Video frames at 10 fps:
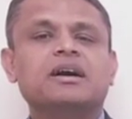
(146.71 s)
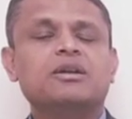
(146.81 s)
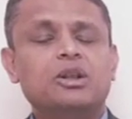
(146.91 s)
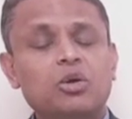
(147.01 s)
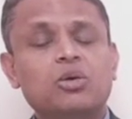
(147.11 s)

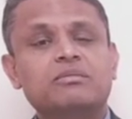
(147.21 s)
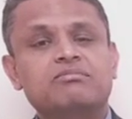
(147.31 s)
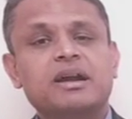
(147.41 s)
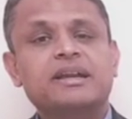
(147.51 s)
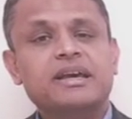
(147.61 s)
load
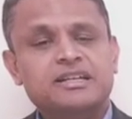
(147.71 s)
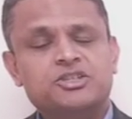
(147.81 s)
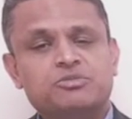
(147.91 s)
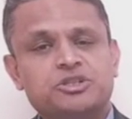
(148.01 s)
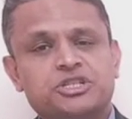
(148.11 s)
at a
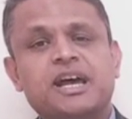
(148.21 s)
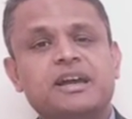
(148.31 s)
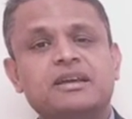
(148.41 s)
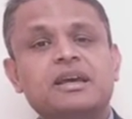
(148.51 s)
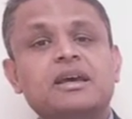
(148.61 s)
customer
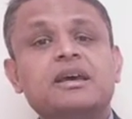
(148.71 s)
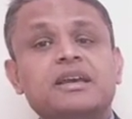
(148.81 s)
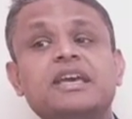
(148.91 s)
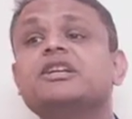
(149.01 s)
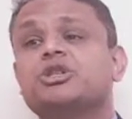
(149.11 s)
site,
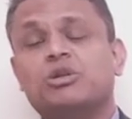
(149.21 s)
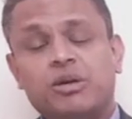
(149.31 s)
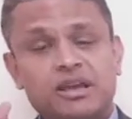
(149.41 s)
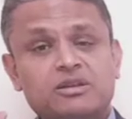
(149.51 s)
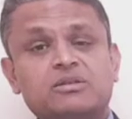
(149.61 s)
he can show,
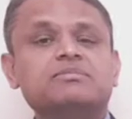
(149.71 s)
hey,